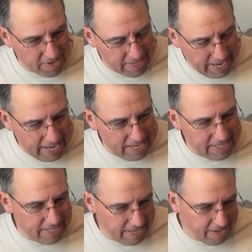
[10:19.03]
It
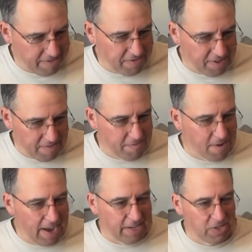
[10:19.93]
can't give
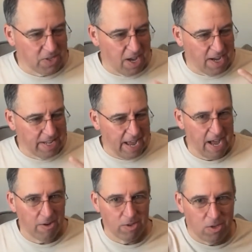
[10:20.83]
advice on
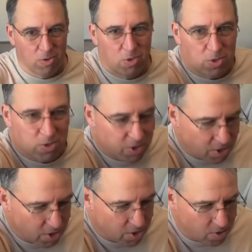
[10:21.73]
how users
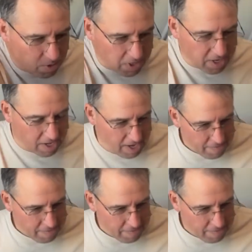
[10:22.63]
should use it,